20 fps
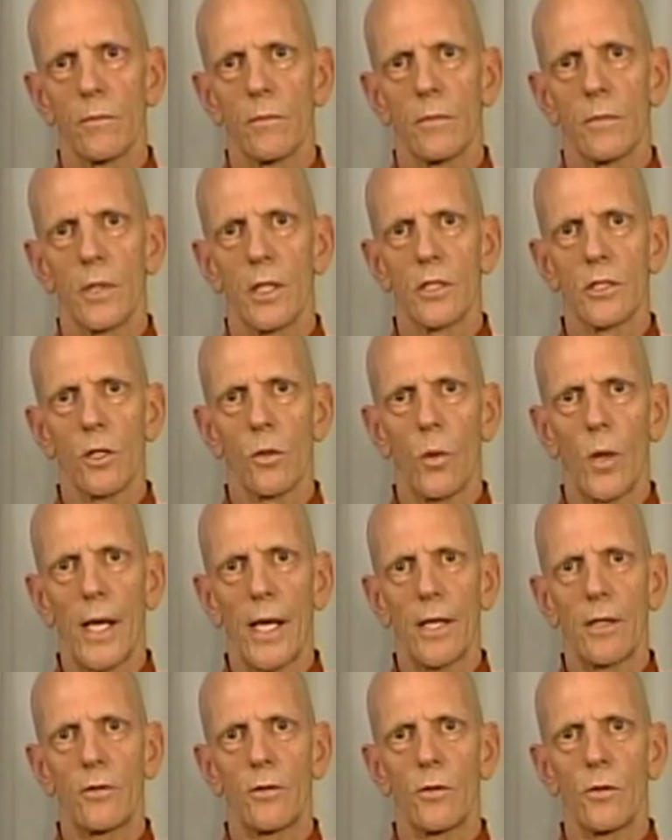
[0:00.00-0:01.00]
is a
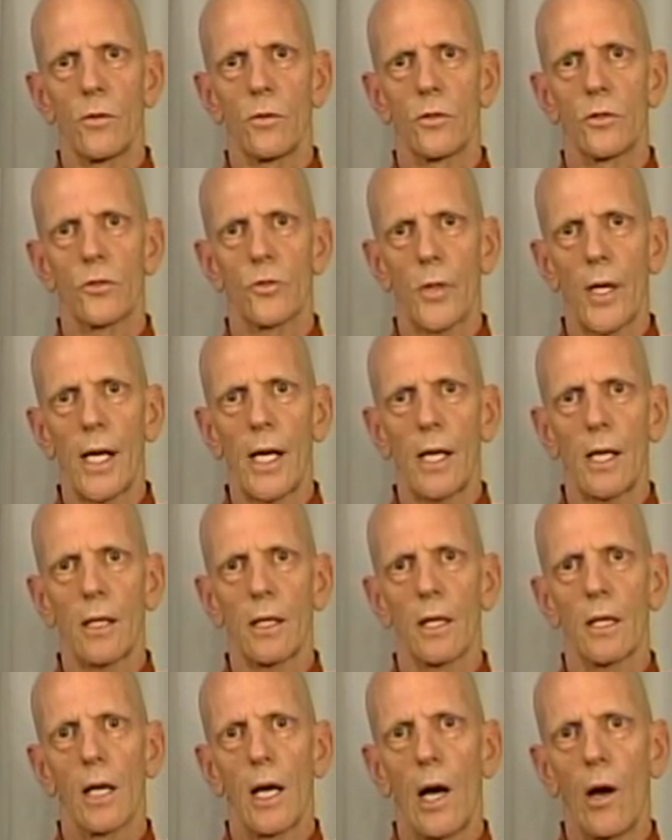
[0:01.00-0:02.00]
way to
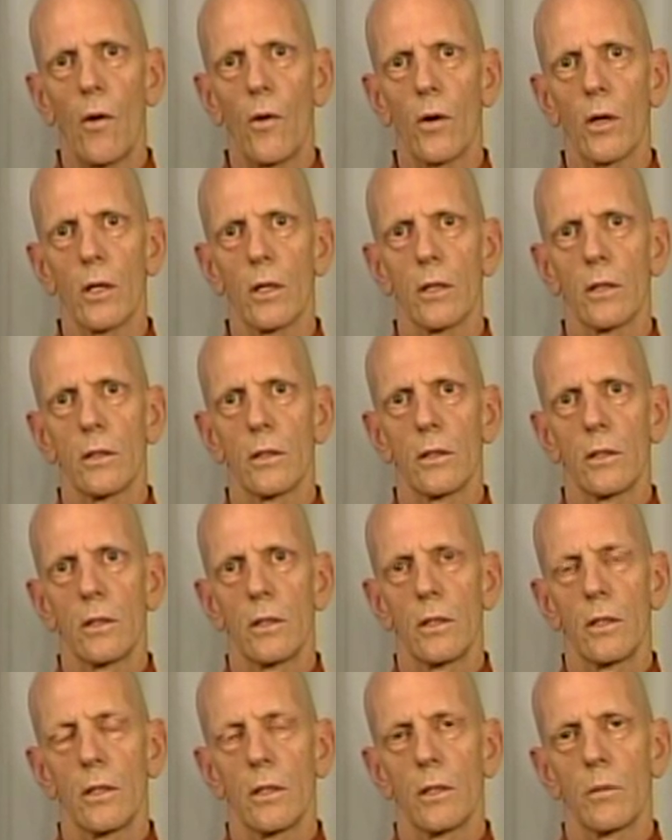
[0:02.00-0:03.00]
train our
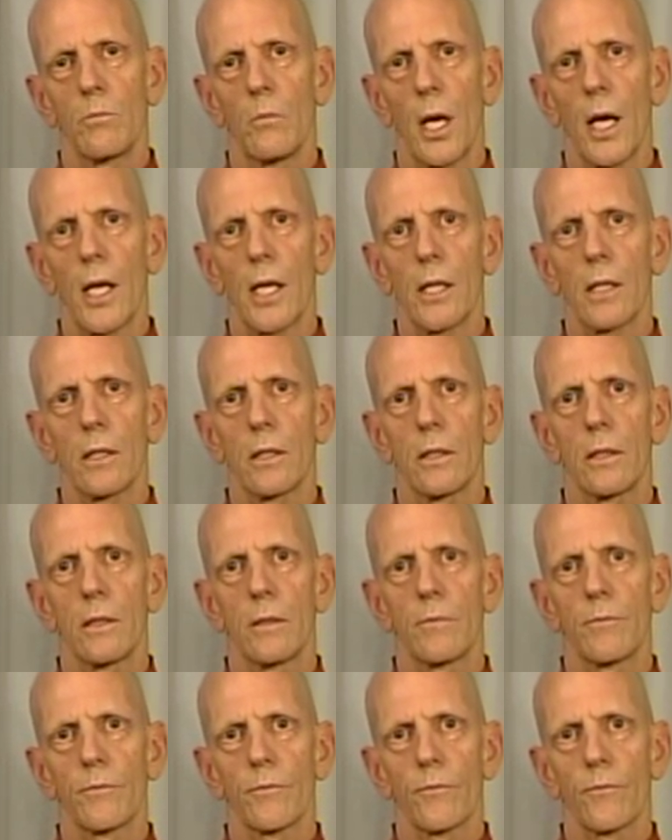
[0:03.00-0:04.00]
mind
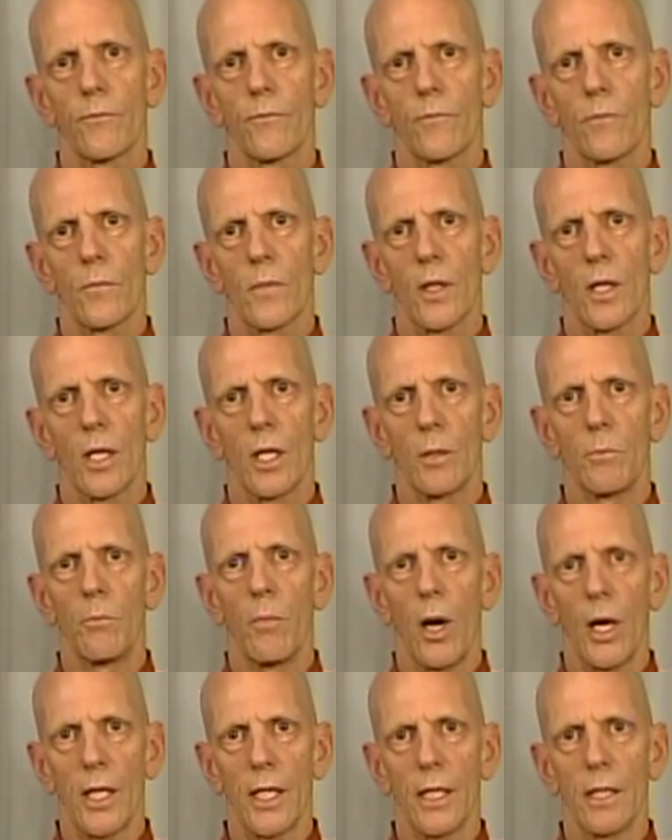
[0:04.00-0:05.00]
and
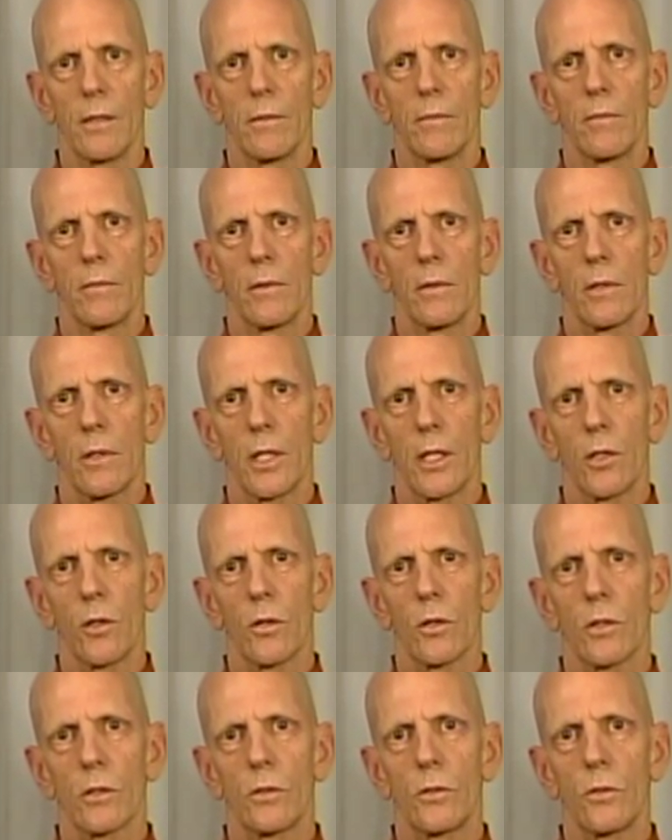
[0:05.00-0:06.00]
body in
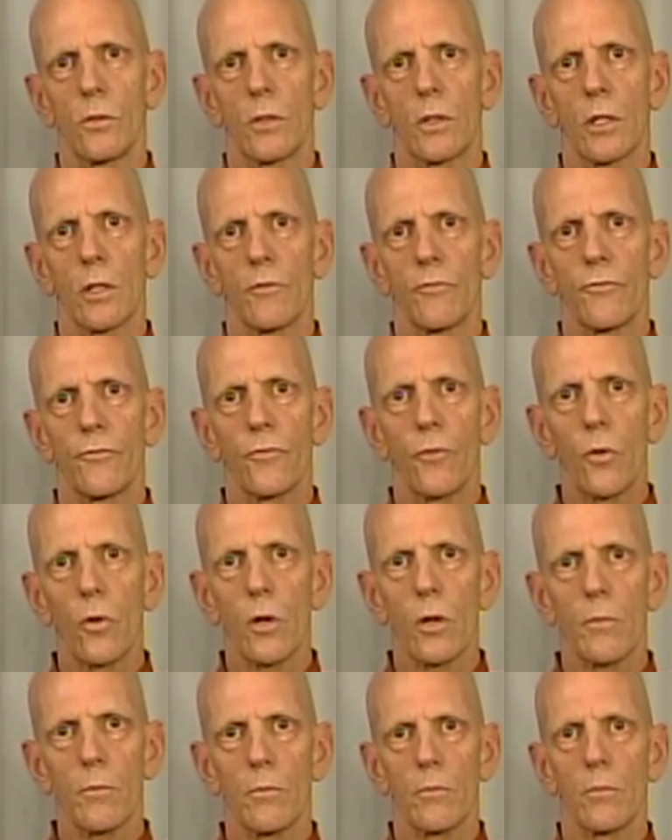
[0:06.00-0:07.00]
order to
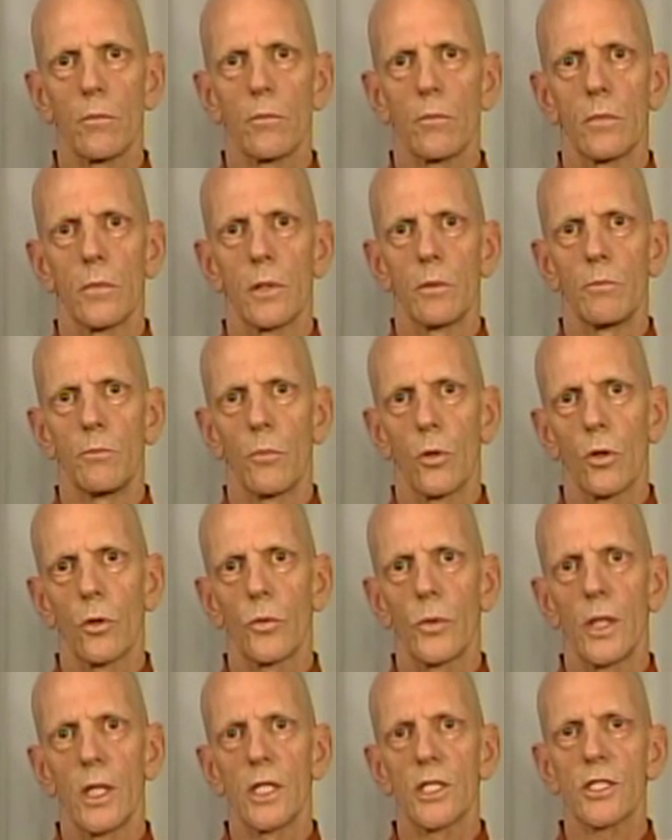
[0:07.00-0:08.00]
conform more
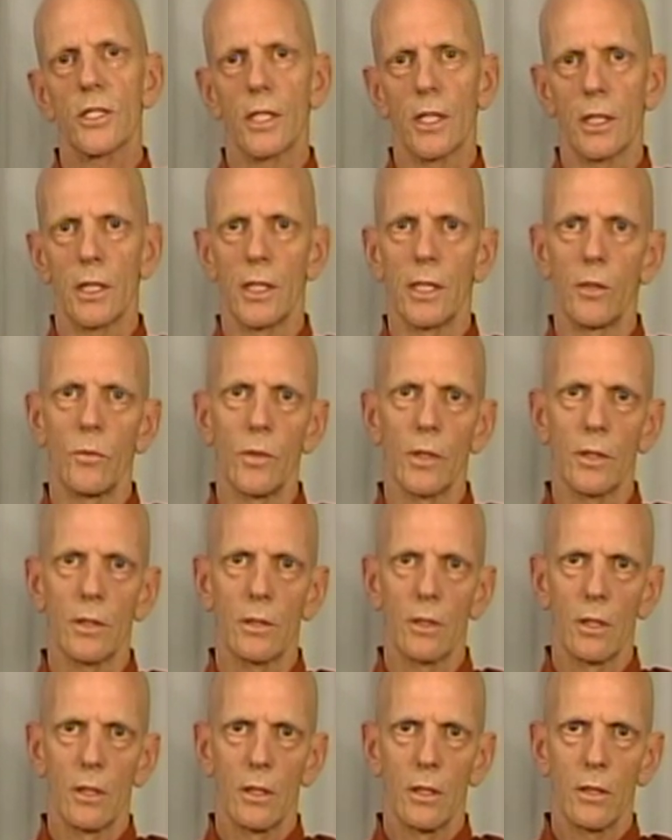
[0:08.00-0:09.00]
realistically with
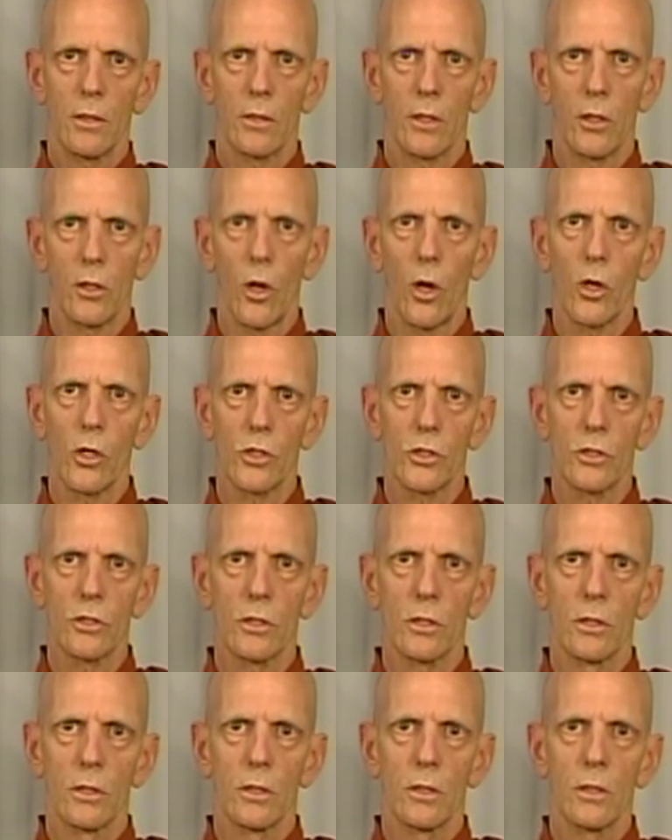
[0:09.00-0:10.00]
the laws
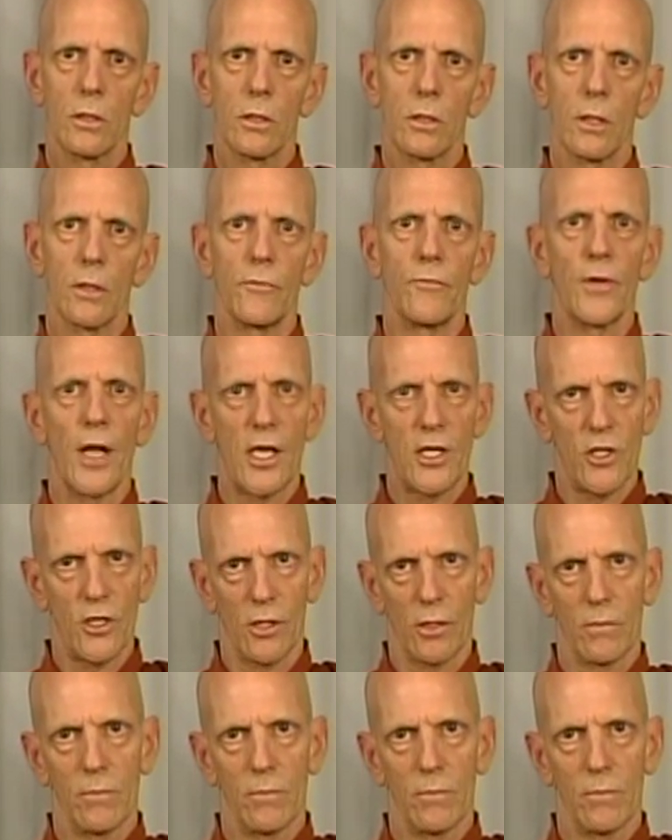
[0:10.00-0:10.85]
of nature,